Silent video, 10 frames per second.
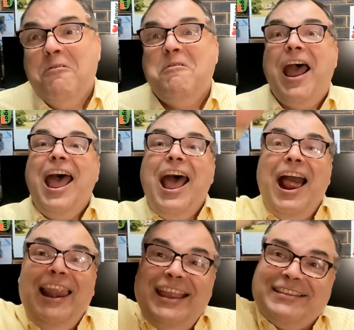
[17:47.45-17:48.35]

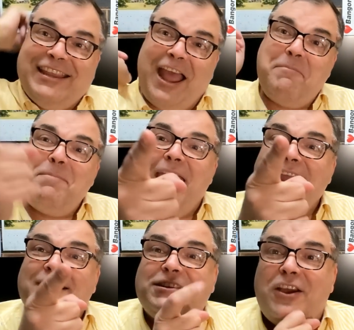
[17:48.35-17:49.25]
Well, it's come
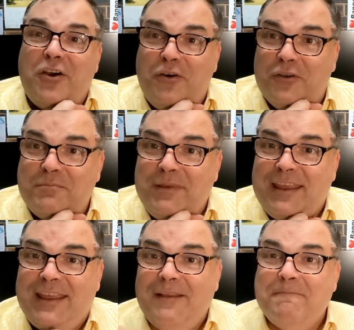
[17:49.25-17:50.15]
back to haunt
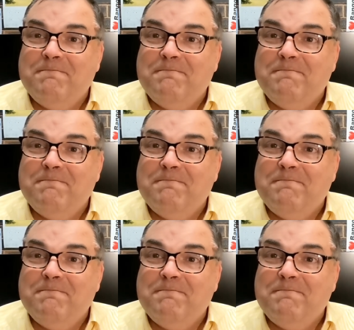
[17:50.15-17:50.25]
me.